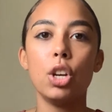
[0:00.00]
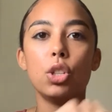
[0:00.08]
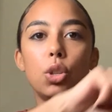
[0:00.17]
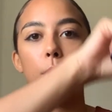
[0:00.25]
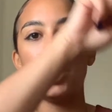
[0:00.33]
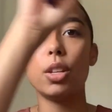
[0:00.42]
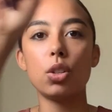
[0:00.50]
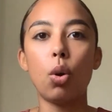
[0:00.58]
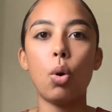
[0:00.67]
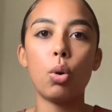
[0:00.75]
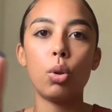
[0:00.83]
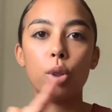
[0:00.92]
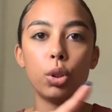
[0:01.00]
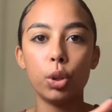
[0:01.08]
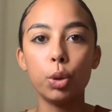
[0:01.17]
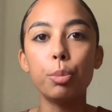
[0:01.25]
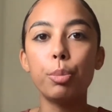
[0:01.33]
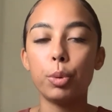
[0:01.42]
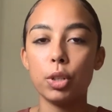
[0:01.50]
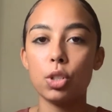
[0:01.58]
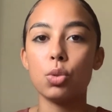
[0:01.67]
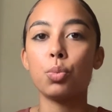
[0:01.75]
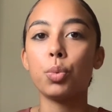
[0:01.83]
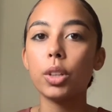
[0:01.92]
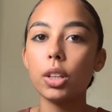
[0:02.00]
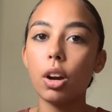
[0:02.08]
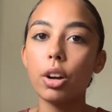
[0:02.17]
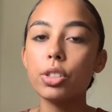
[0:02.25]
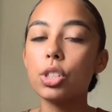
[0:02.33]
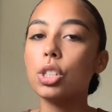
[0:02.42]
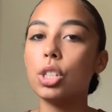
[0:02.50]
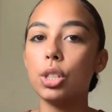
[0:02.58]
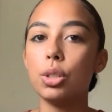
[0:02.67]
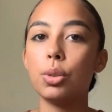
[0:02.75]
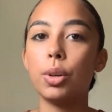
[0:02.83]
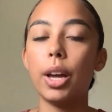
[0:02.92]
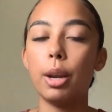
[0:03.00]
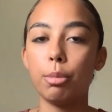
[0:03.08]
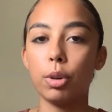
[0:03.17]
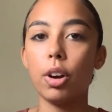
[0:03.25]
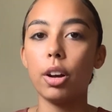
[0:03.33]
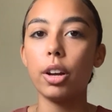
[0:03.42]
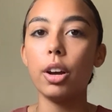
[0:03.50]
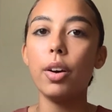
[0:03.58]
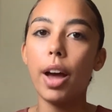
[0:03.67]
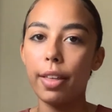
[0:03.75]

doing this whole loop, which is really hard to do in Morocco,